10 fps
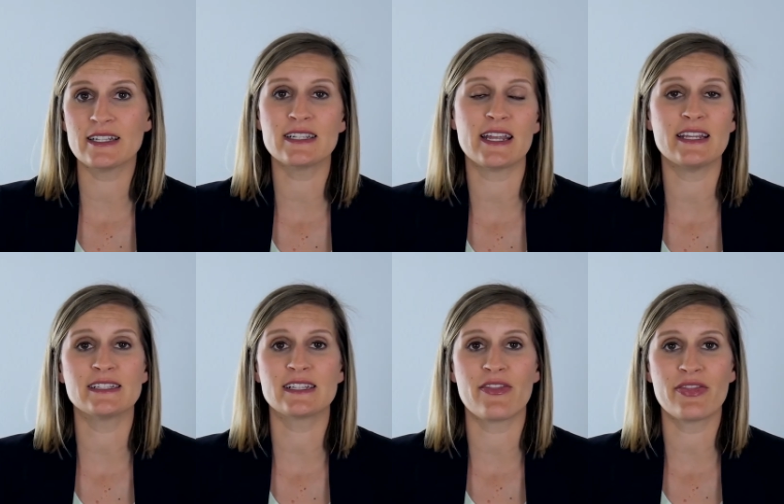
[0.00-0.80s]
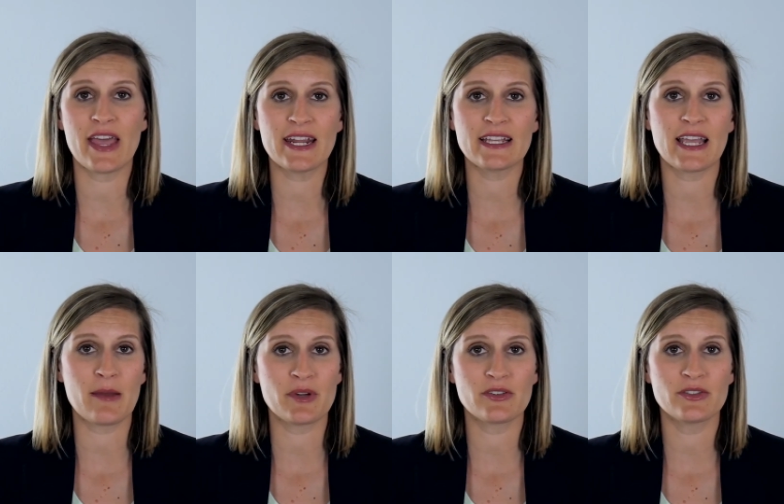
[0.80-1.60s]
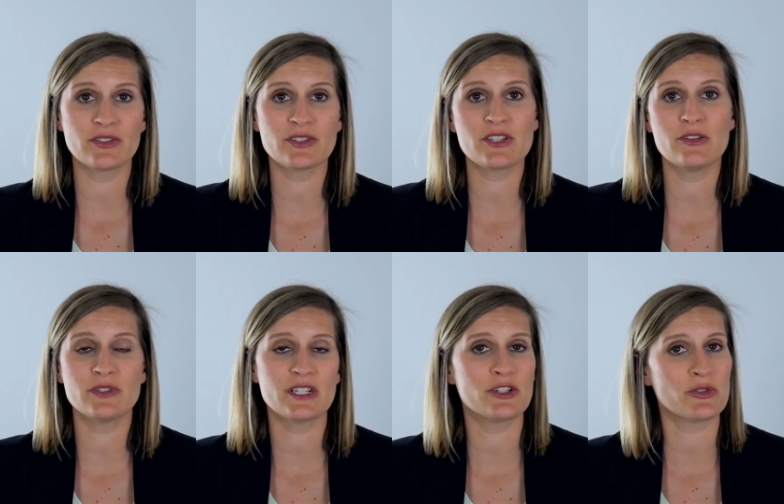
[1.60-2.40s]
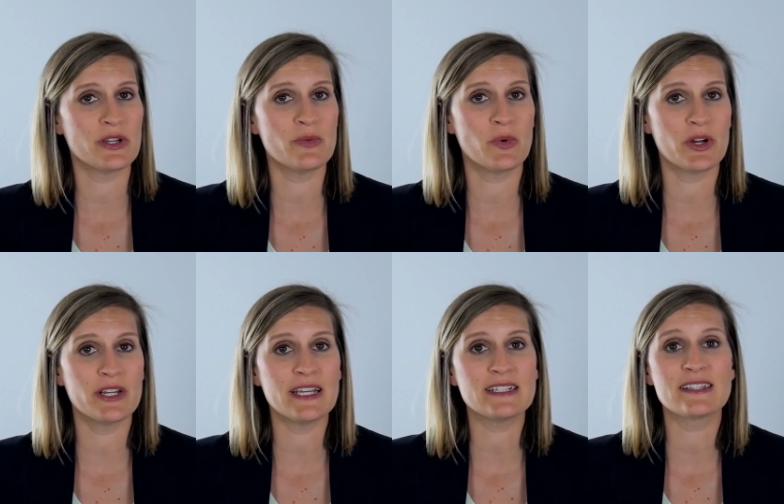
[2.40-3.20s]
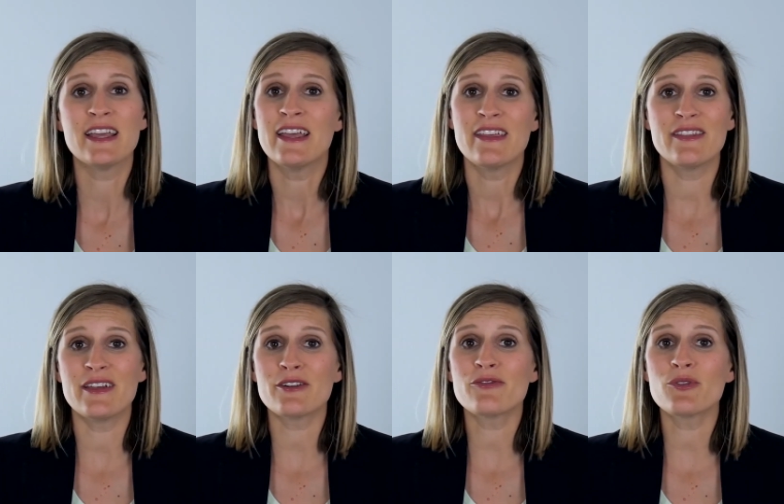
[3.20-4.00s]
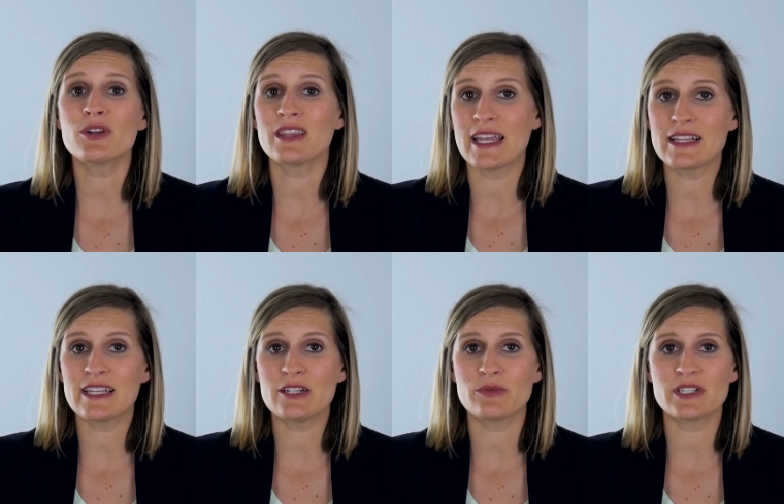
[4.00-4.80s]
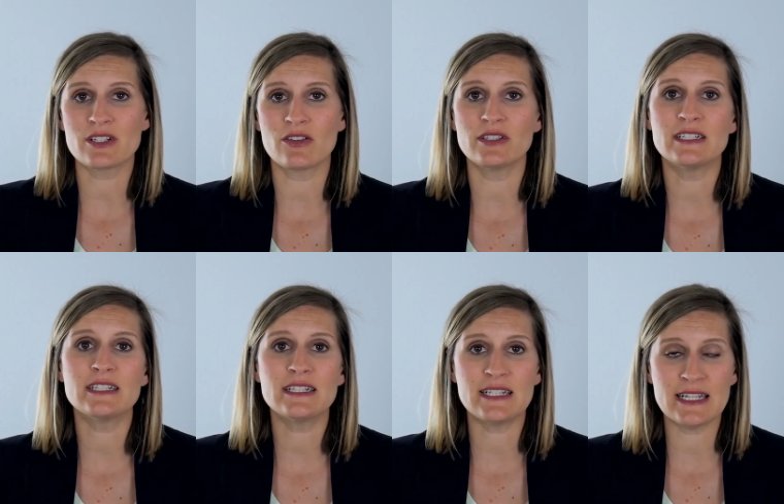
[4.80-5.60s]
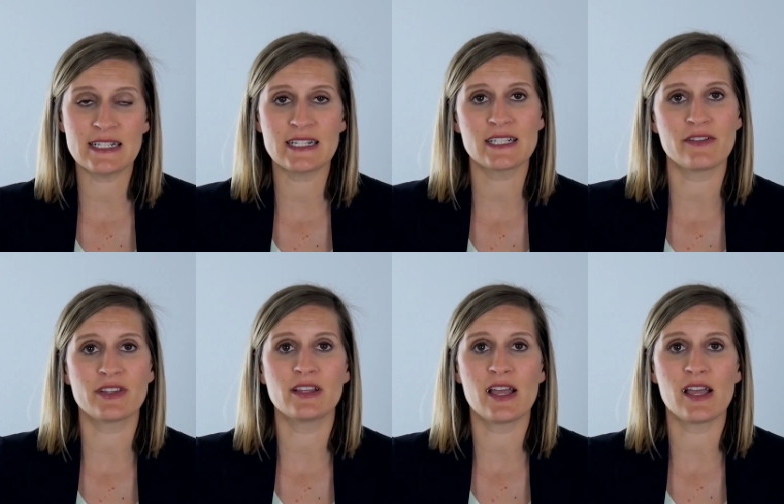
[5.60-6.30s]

containing synthetic chemicals used to treat wood, is therefore likely to result in diseases of the